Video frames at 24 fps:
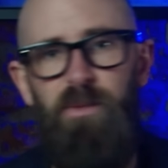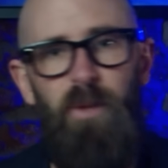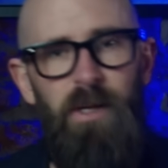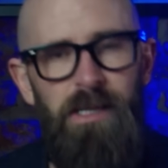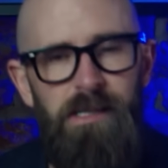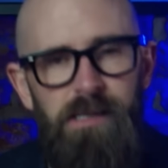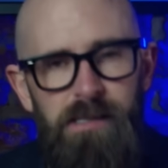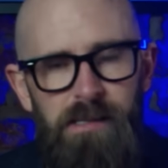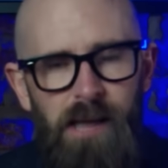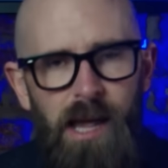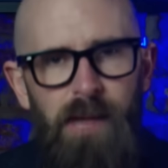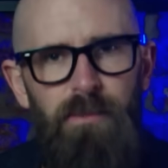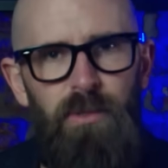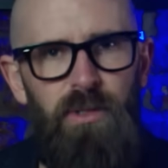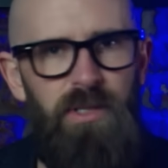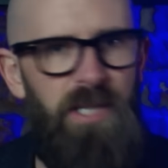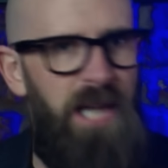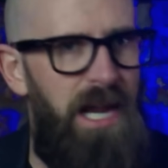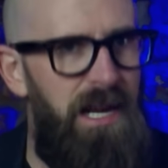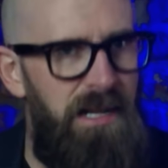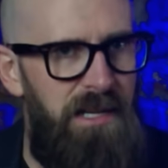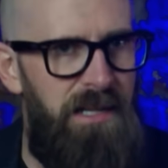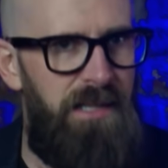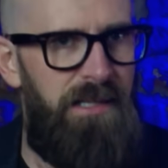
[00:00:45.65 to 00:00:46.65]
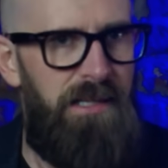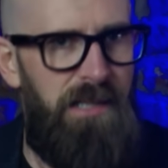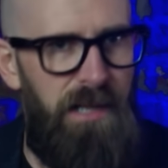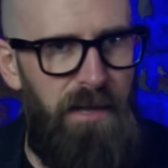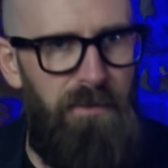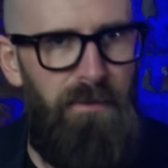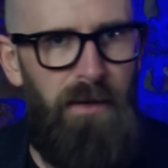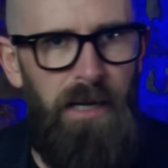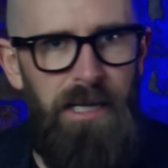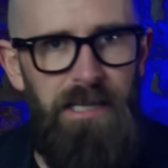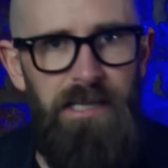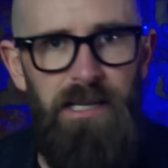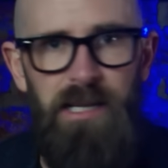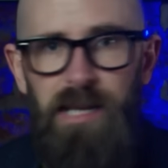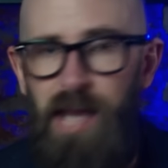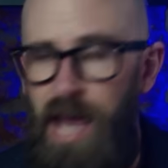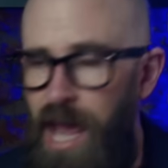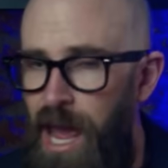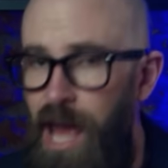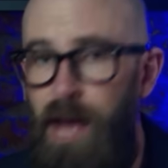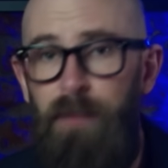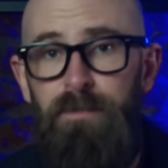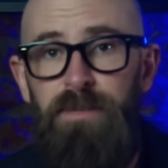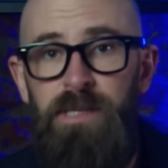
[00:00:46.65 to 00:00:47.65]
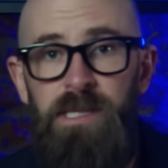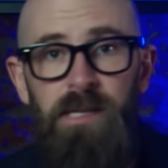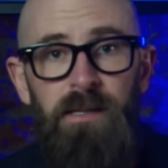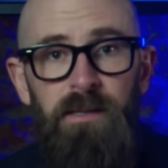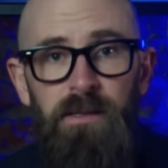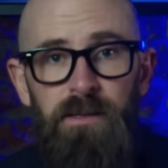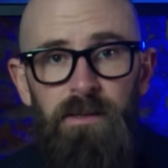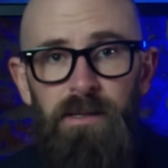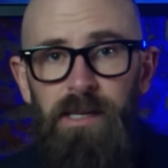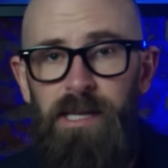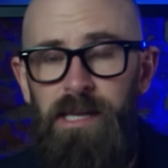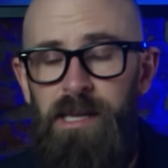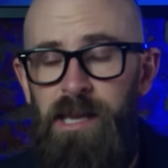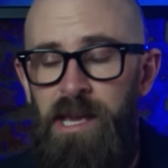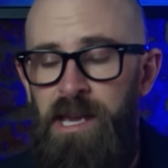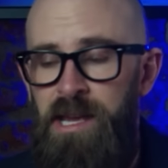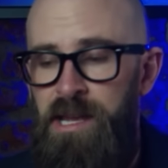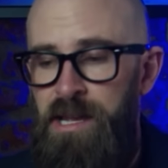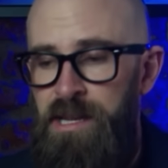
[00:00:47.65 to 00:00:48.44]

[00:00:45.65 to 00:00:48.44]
while simultaneously finding absolutely